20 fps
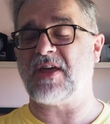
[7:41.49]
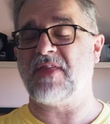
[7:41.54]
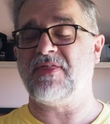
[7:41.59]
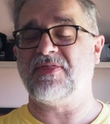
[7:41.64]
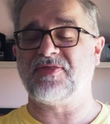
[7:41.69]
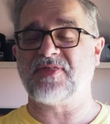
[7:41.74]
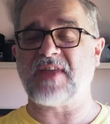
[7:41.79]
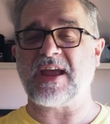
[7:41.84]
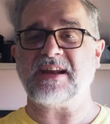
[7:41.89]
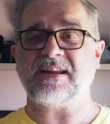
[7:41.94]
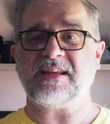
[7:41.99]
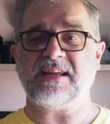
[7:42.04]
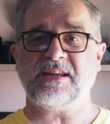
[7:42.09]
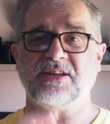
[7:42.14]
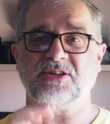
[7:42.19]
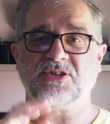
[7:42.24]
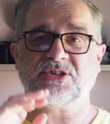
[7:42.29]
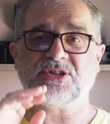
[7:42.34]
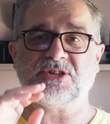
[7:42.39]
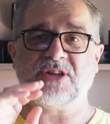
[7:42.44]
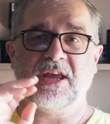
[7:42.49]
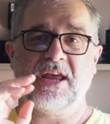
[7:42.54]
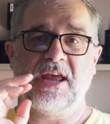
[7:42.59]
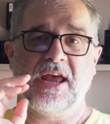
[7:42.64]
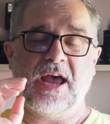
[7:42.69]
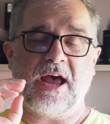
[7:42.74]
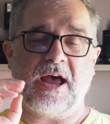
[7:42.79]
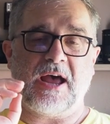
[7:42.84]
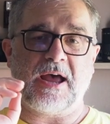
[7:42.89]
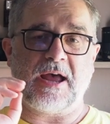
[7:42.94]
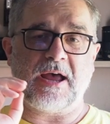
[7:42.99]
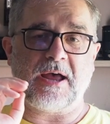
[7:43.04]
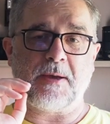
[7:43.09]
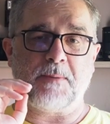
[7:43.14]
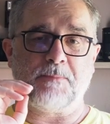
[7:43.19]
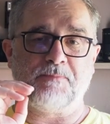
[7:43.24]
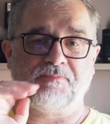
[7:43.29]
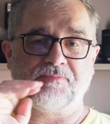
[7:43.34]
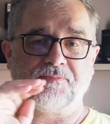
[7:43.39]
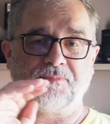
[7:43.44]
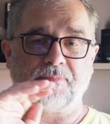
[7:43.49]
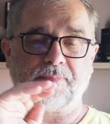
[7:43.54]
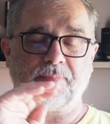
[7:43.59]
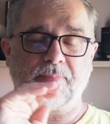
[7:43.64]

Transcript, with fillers: and that is um,